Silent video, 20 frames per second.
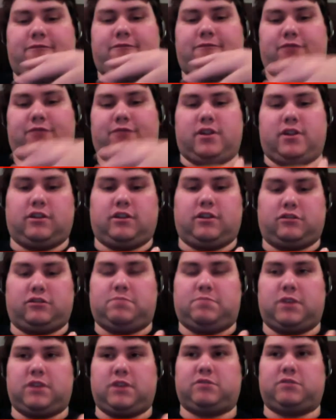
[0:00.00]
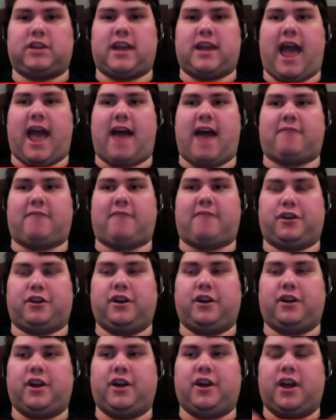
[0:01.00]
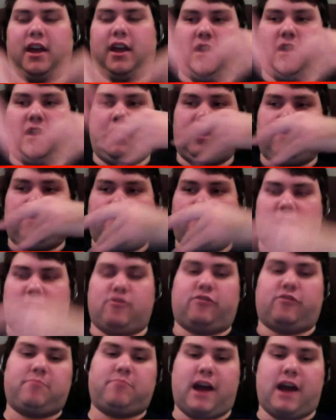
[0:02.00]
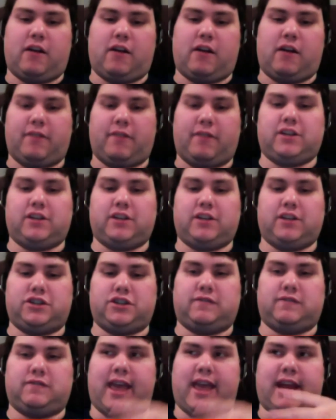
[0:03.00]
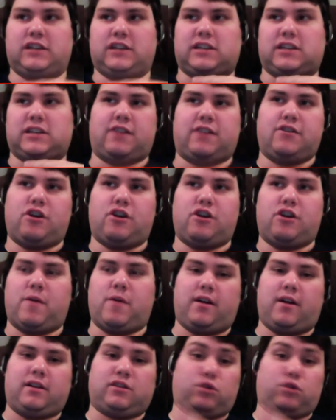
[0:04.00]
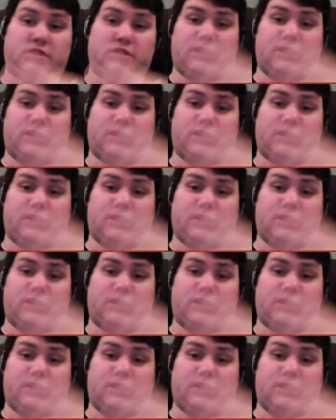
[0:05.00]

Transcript: it was supposed to take after the Mighty Morphin Power Rangers vanish out of nowhere, and Lord Zed